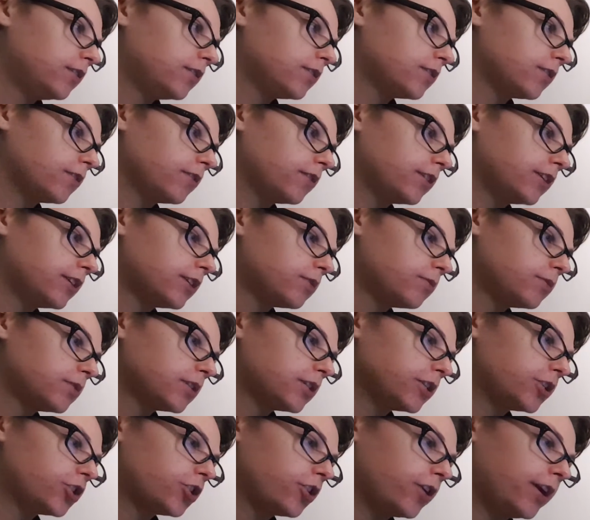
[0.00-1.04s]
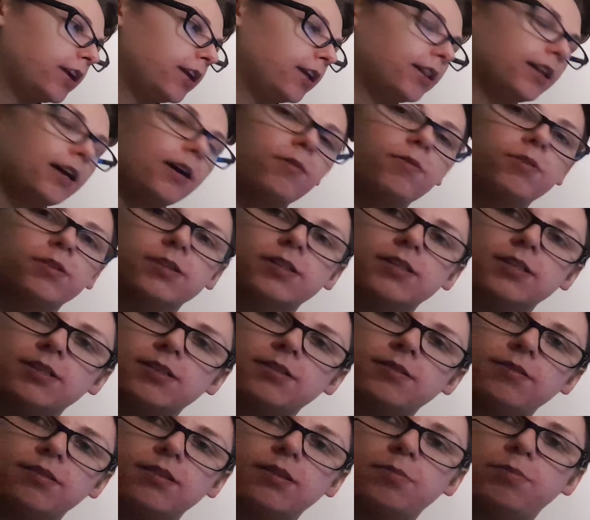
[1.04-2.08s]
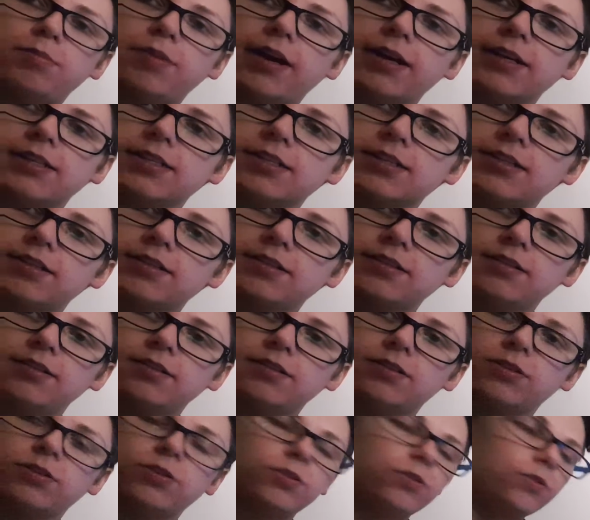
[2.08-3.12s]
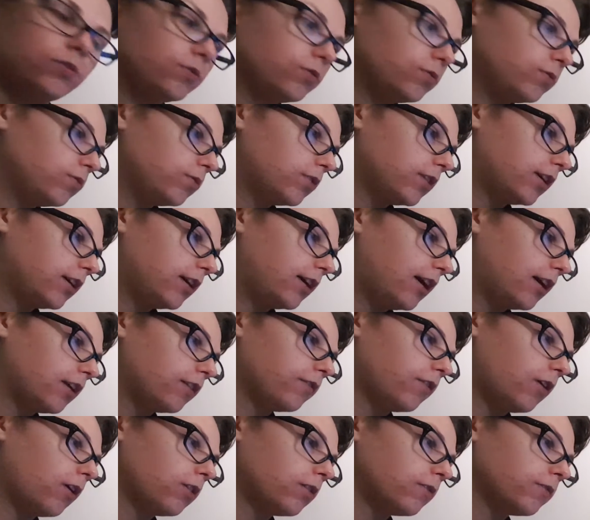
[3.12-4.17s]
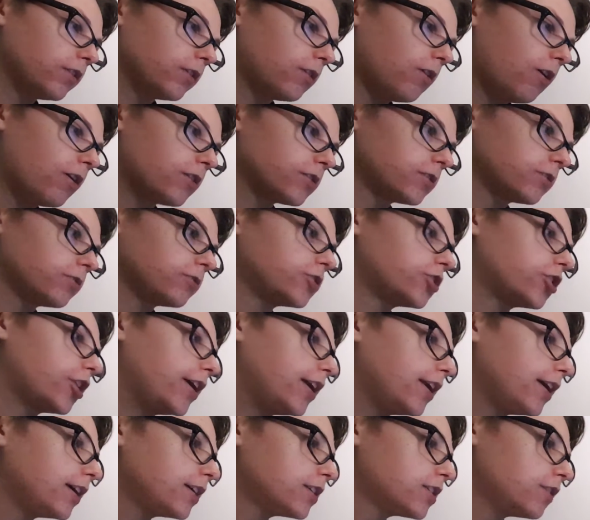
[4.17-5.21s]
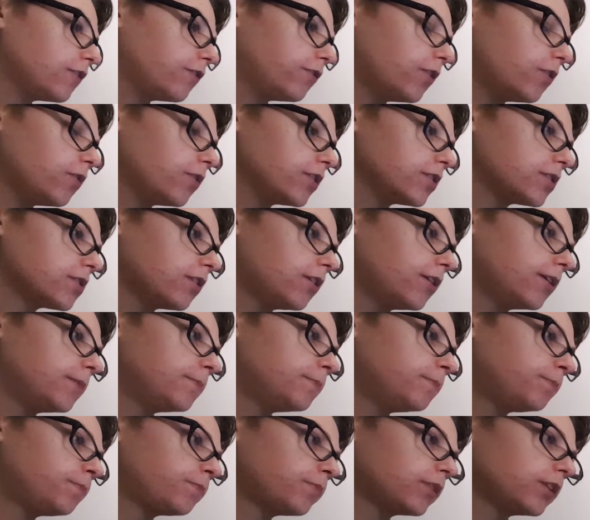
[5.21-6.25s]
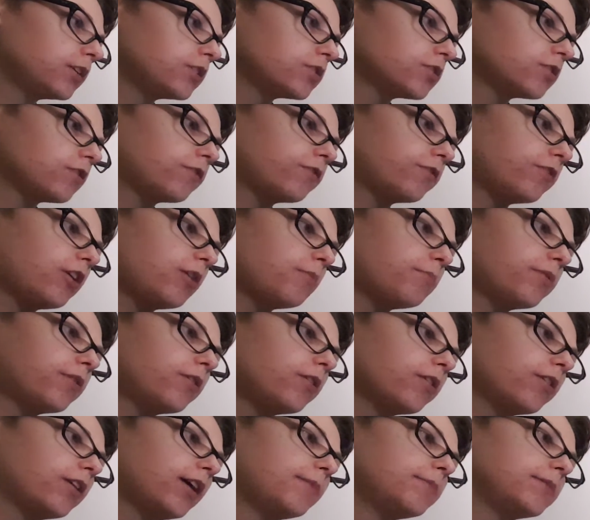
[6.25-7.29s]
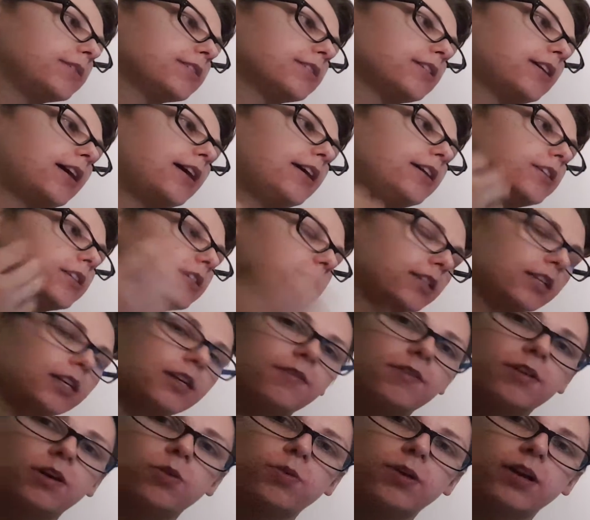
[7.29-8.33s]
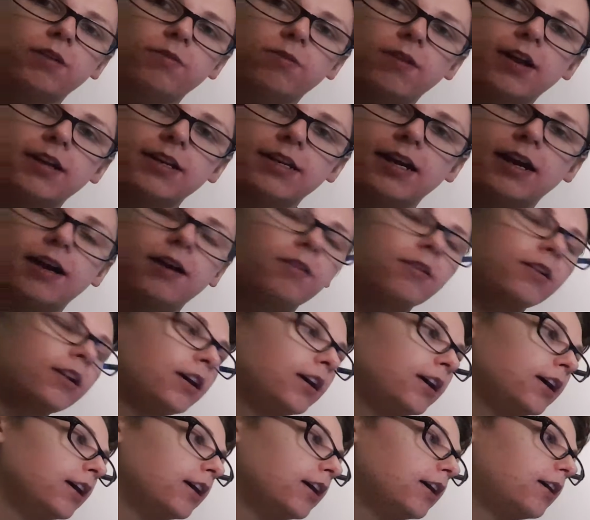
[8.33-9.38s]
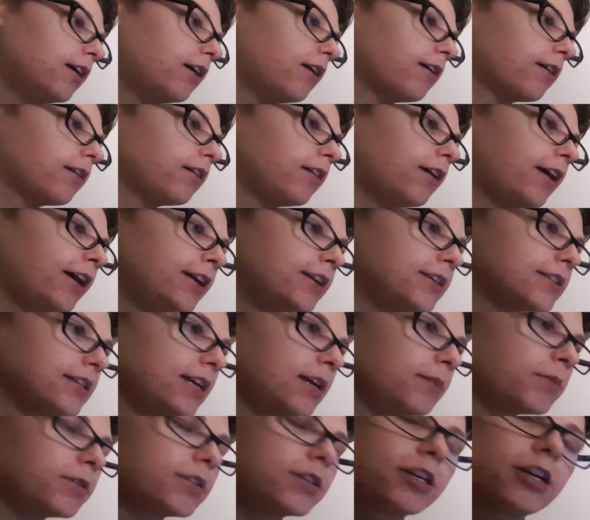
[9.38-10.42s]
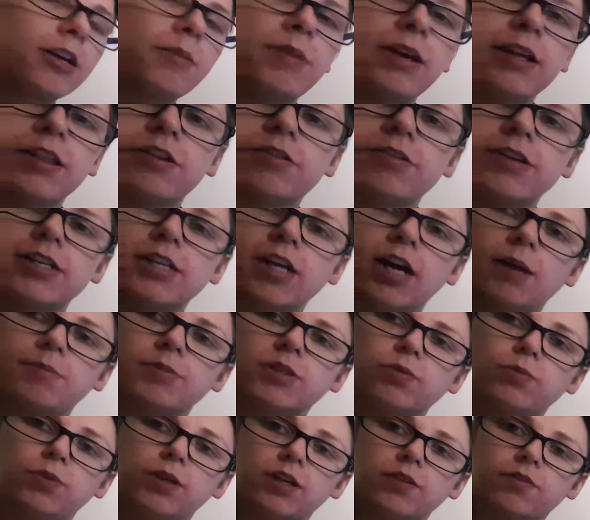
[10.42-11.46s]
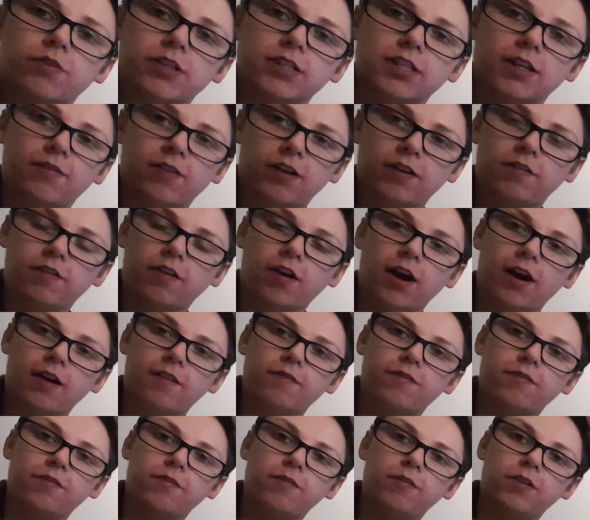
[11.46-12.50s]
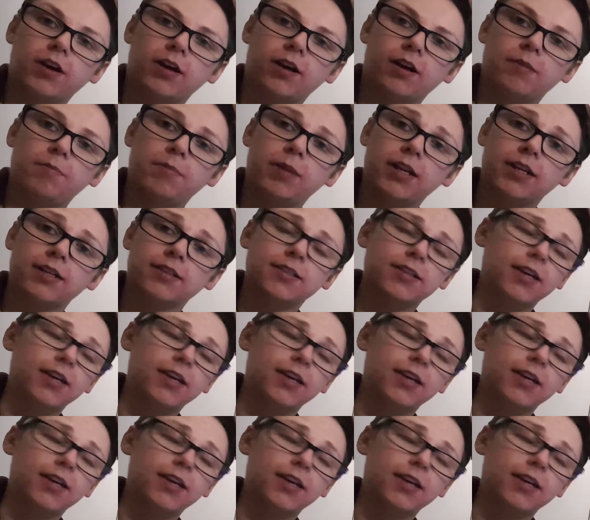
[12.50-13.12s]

So this was the training that was the best out of all of the costal trainings to focus on. So for our program design, just to give a quick rundown, our client is able to commit 3 times a week for 75-minute